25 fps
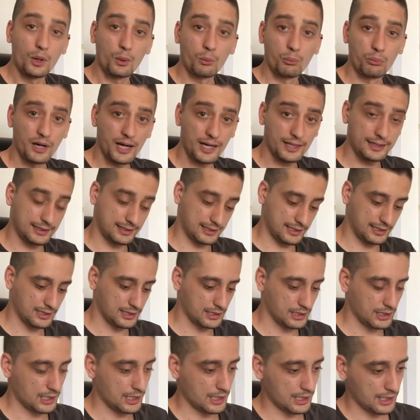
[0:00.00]

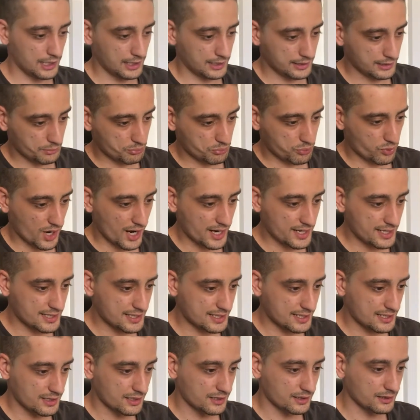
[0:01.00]
but uh, the
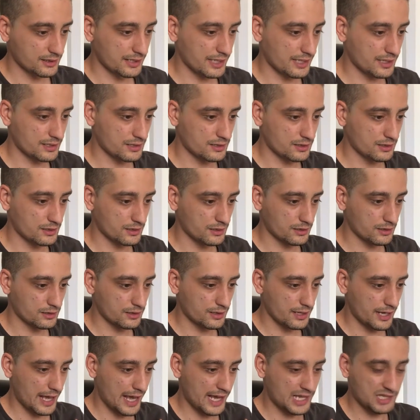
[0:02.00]
price
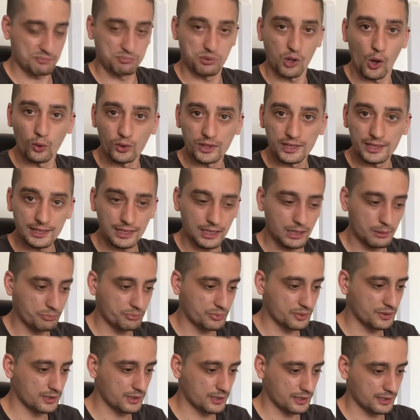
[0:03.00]
exploded up
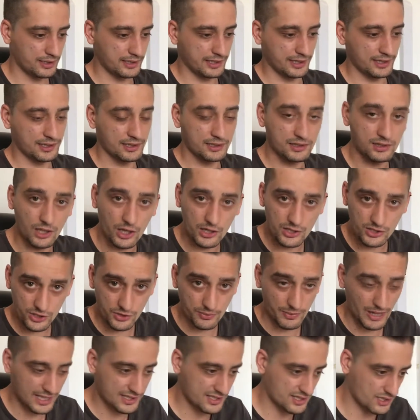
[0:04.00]
didn't touch my